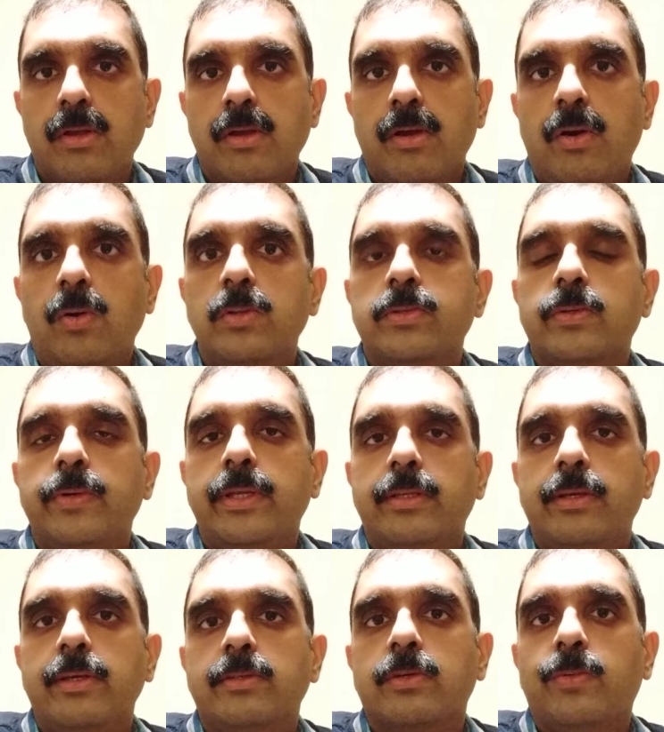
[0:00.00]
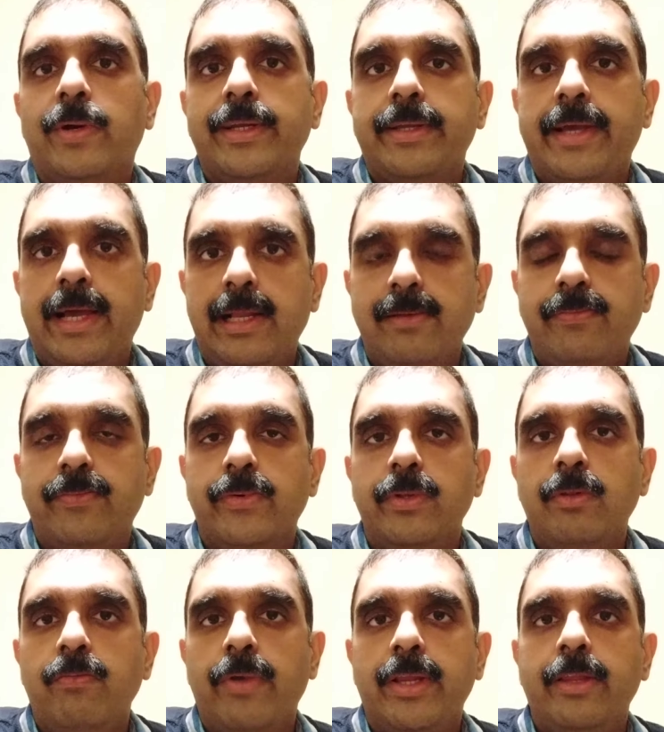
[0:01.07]
also it is quite helpful
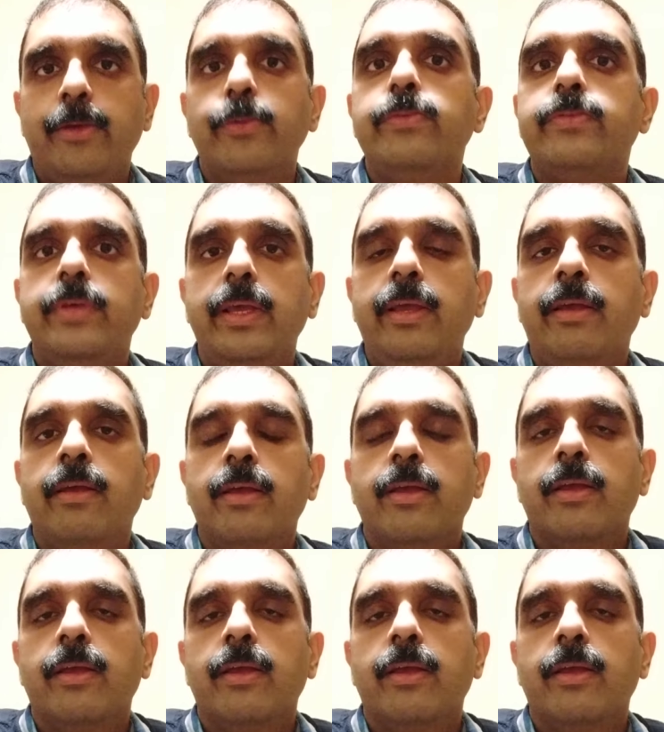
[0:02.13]
when you see